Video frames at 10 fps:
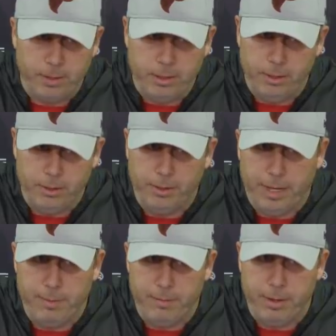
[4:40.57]
You know you got
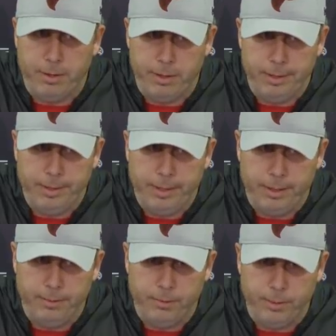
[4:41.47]
to be very.
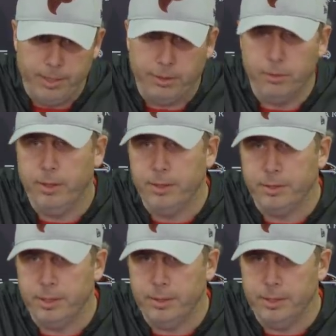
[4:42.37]
Uh, we take those very
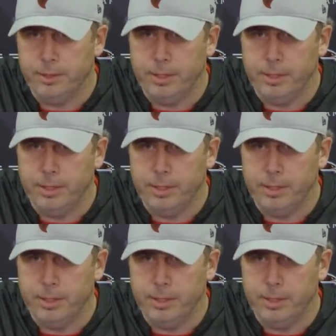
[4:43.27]
serious.